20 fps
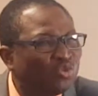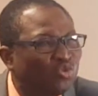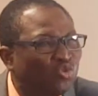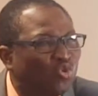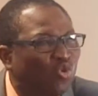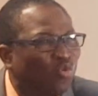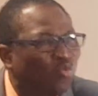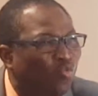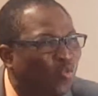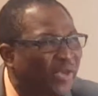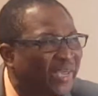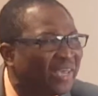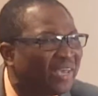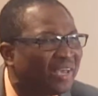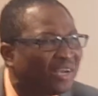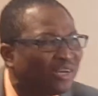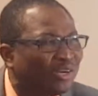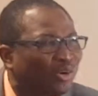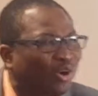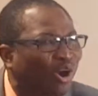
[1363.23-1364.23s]
No way.
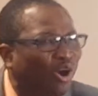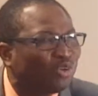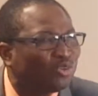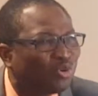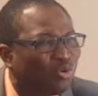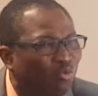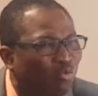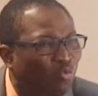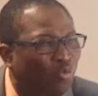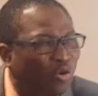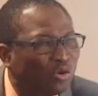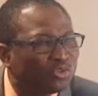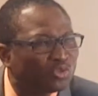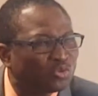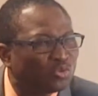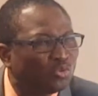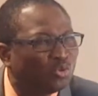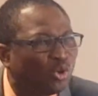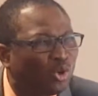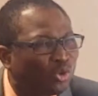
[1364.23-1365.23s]
God
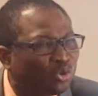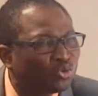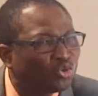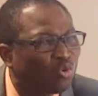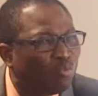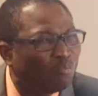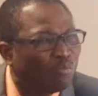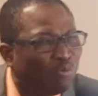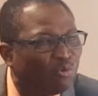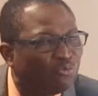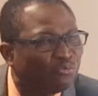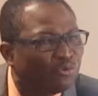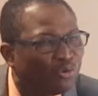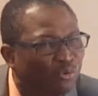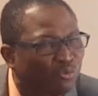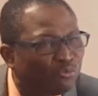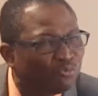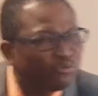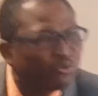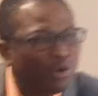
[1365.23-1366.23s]
wants you to move
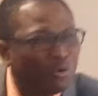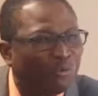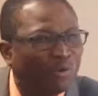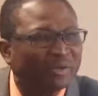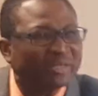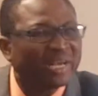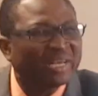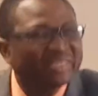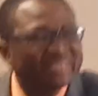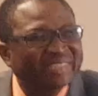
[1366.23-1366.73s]
forward.